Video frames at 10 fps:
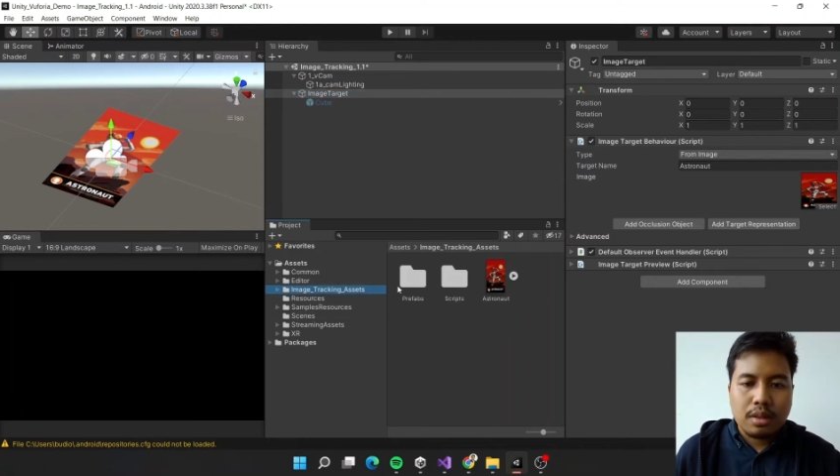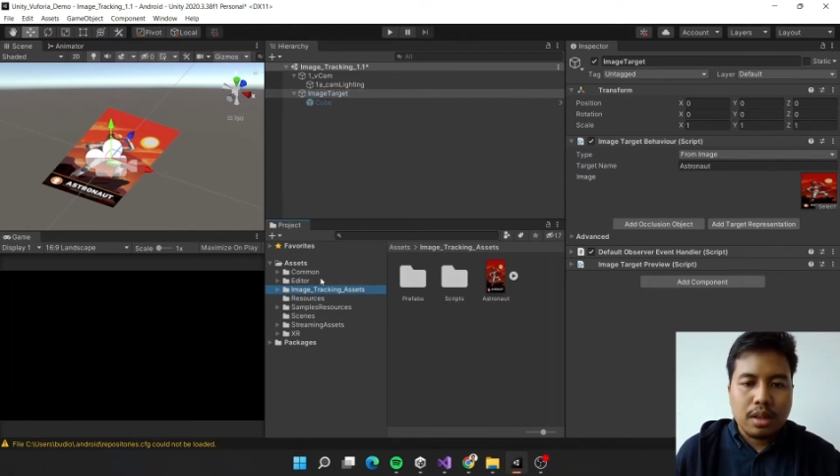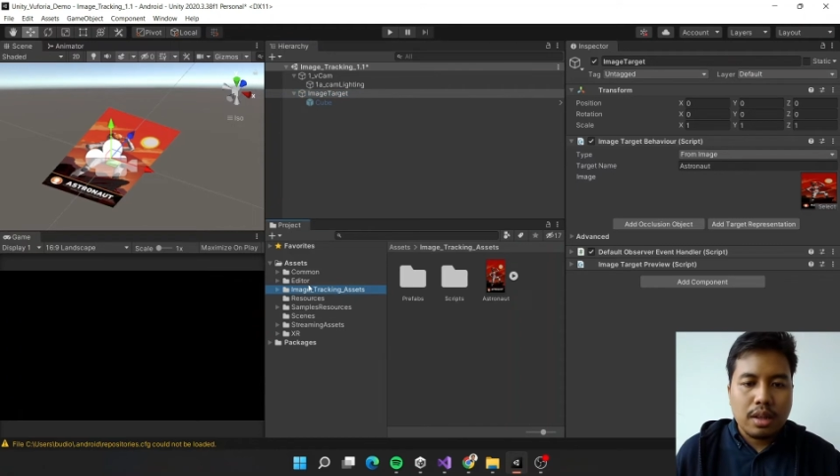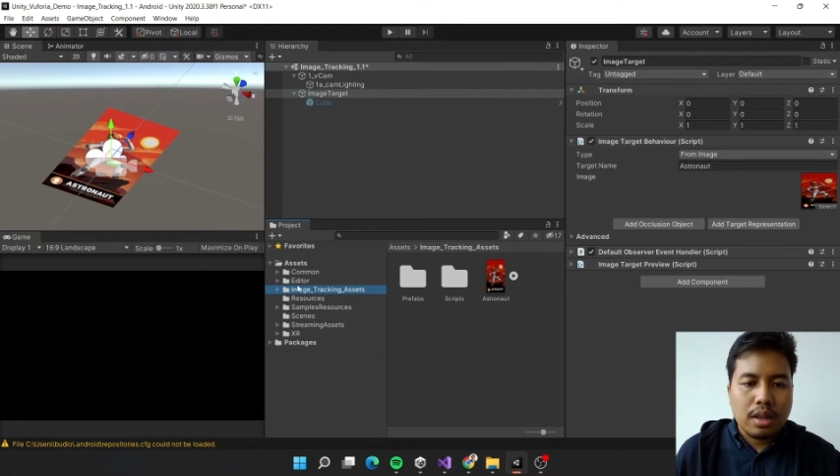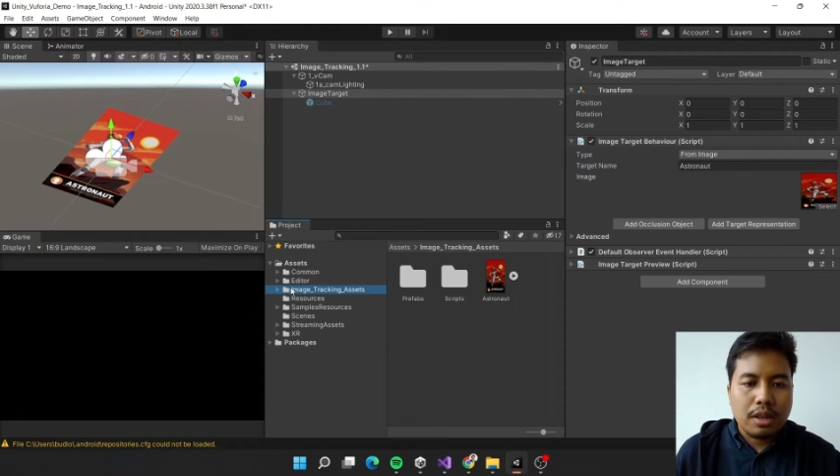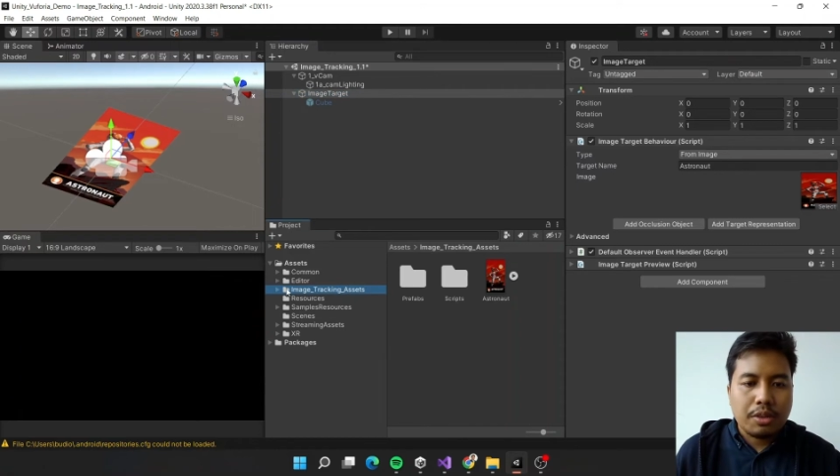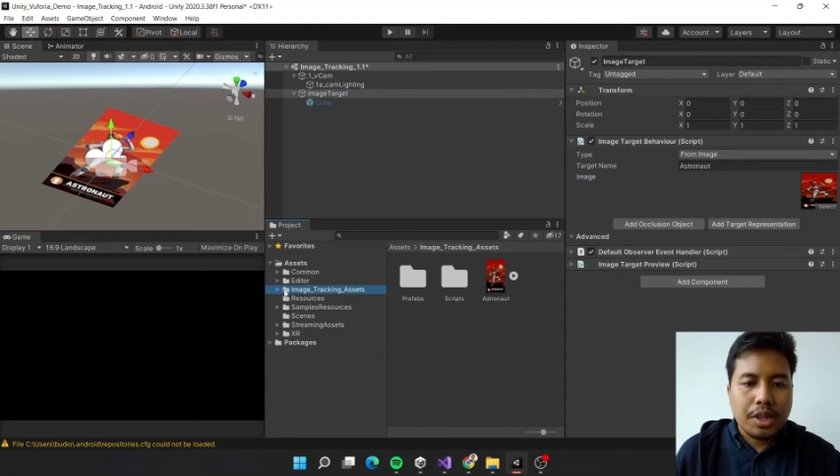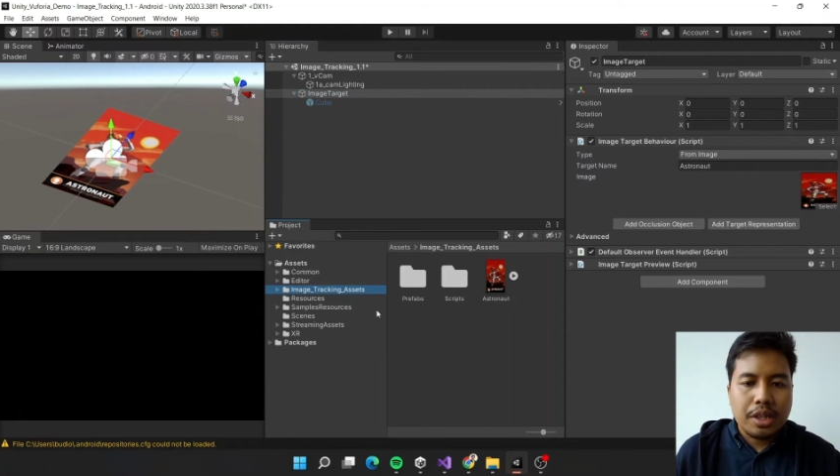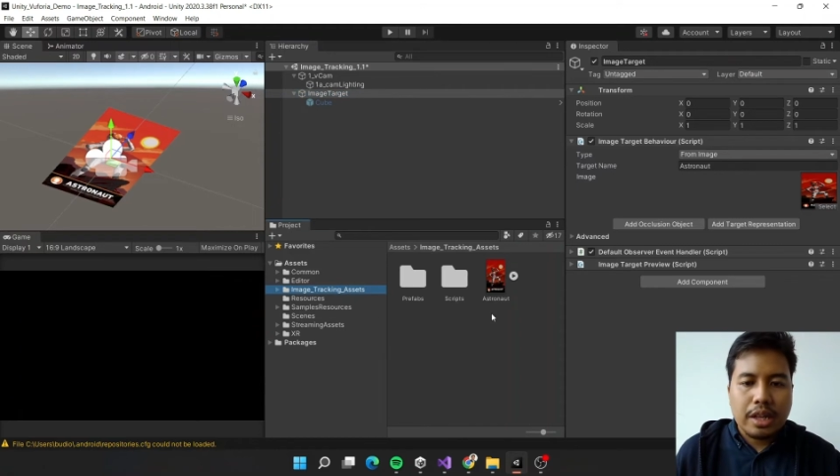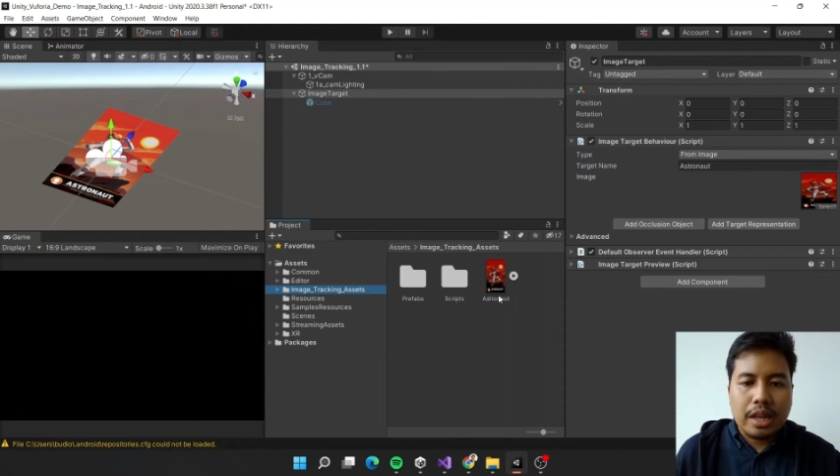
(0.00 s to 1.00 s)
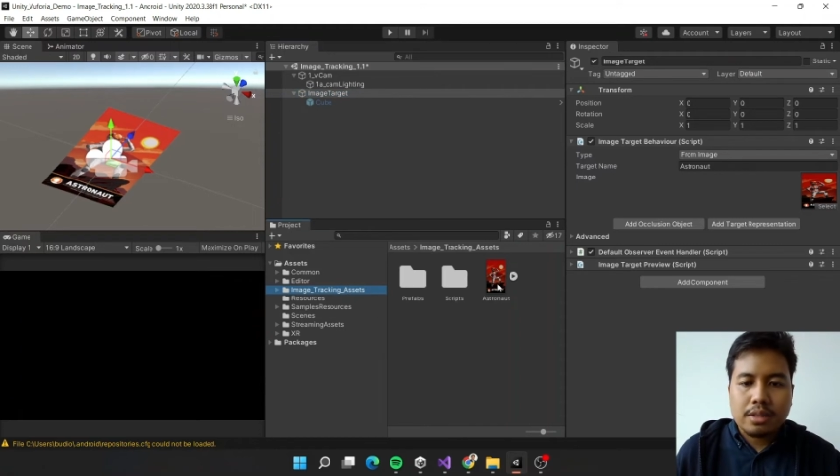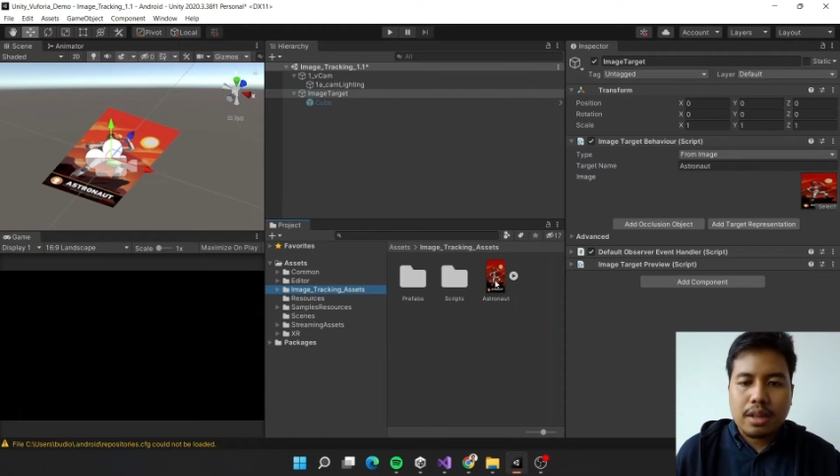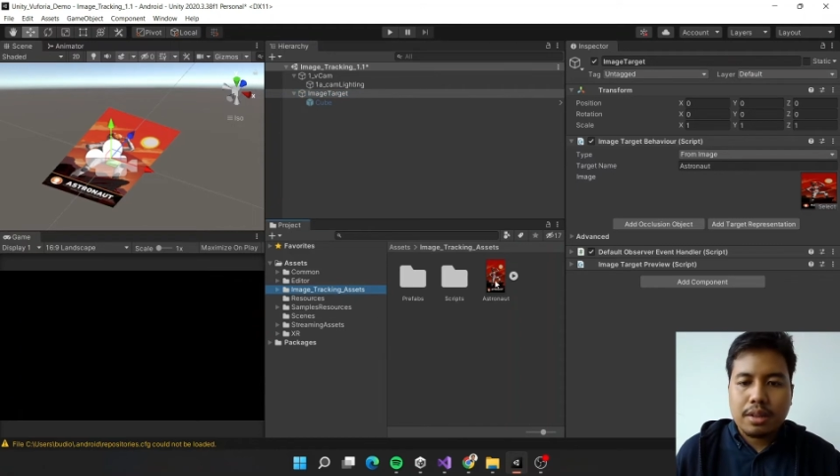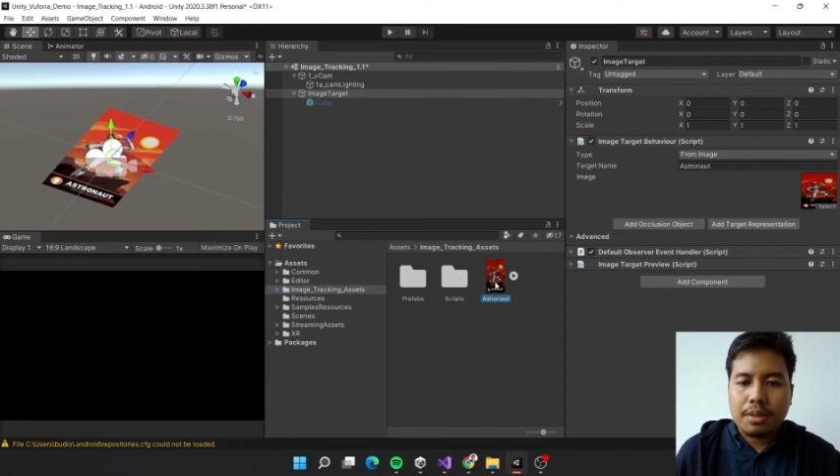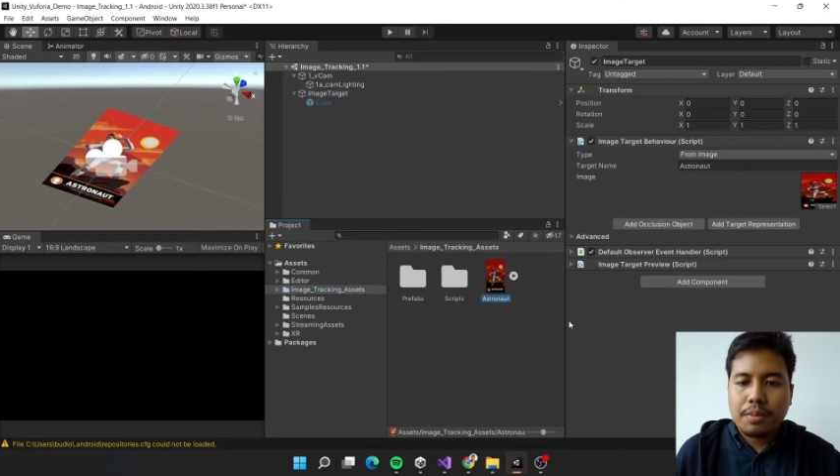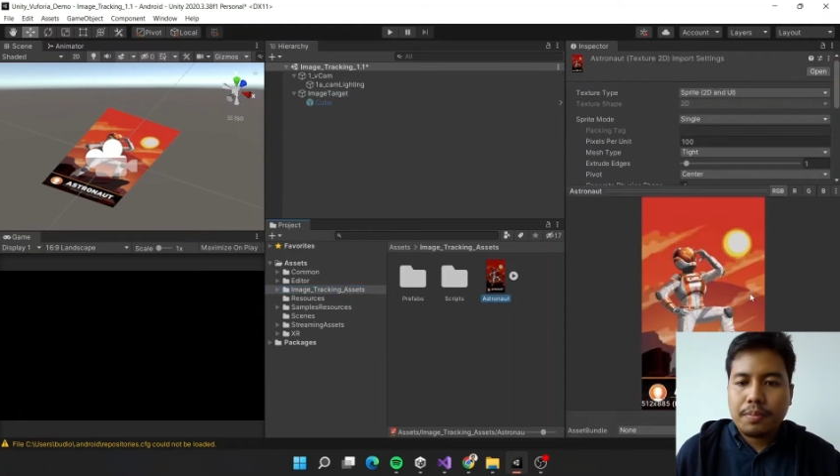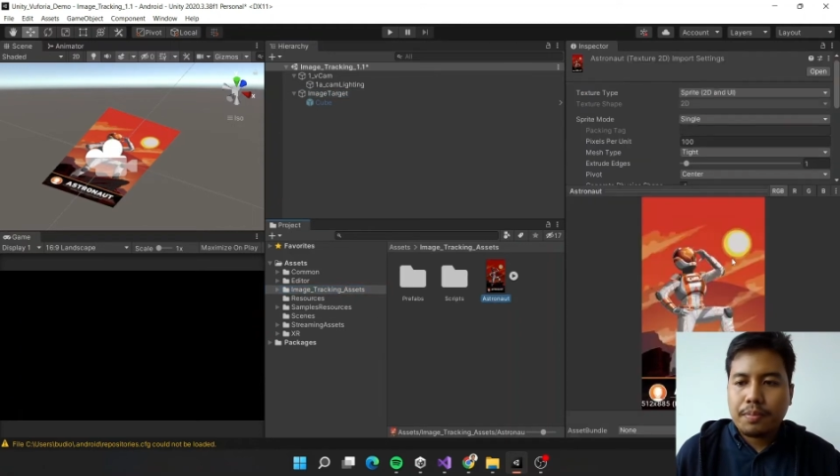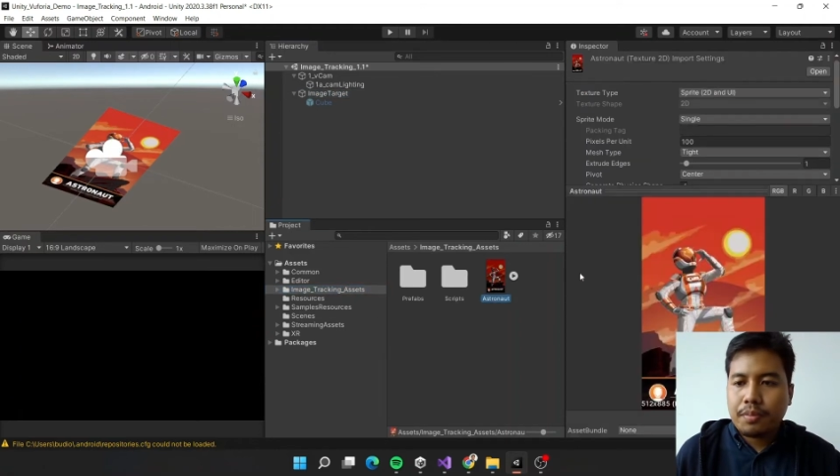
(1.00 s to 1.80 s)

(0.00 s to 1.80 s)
Okay, I created an asset here.